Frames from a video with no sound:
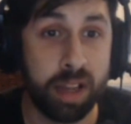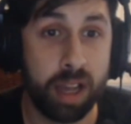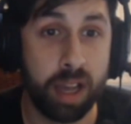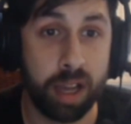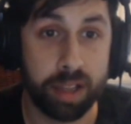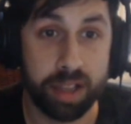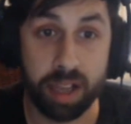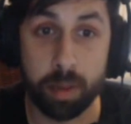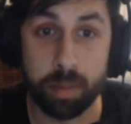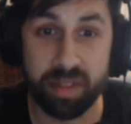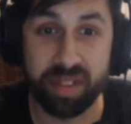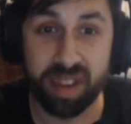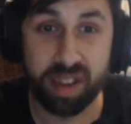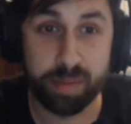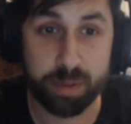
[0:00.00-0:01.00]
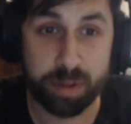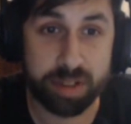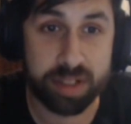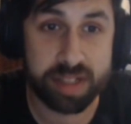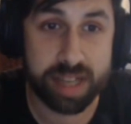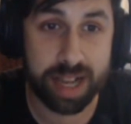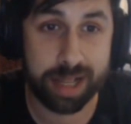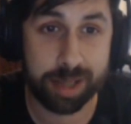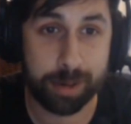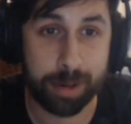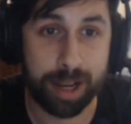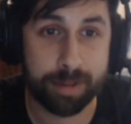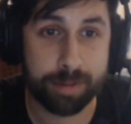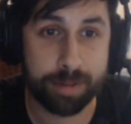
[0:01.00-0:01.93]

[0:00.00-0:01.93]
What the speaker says: The Observer and The Telegraph.